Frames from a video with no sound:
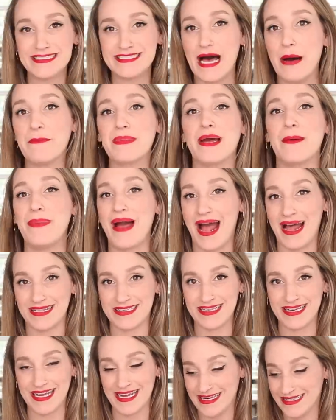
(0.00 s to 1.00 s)
some
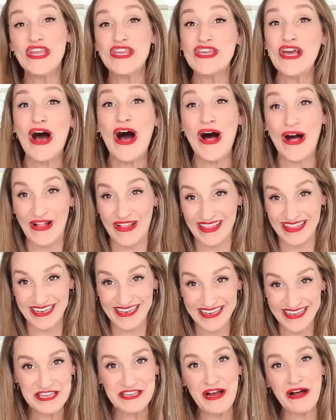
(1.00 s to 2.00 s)
capacity. Y'all,
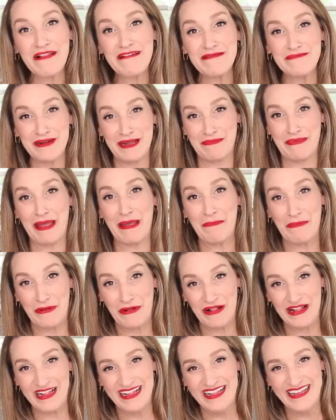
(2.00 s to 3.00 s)
y'all are my people.